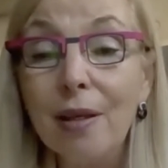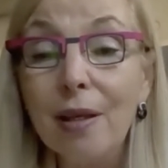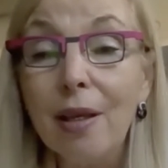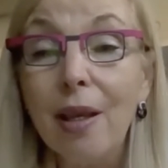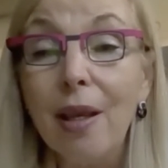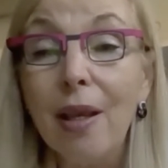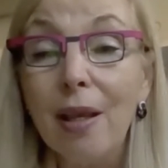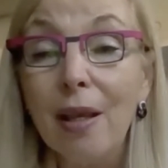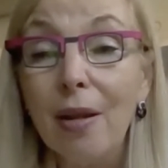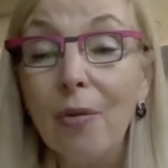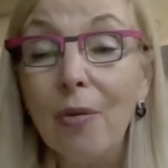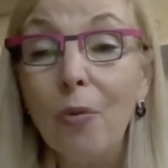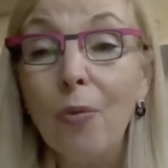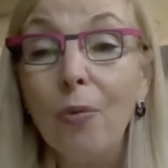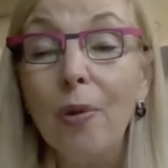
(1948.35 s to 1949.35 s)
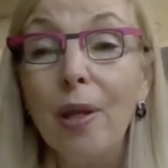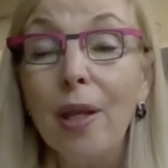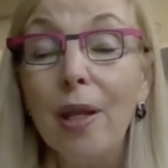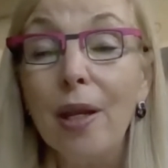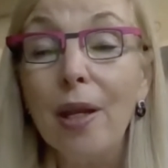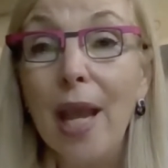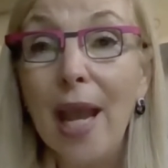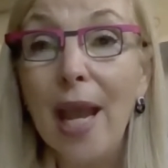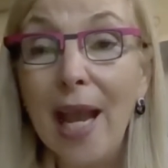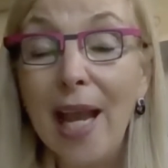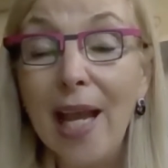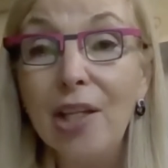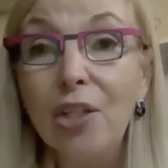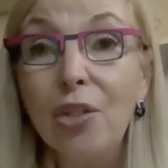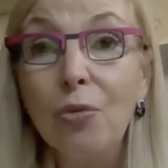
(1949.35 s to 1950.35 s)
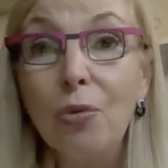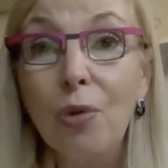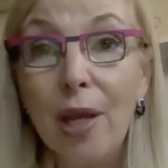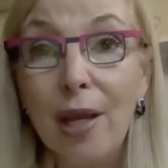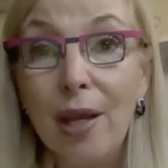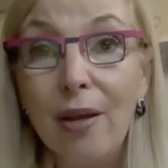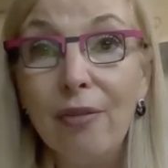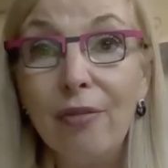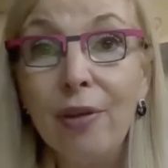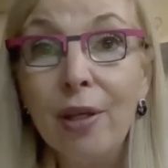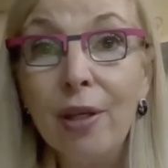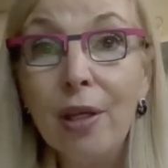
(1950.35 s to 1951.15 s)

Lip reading: it had to have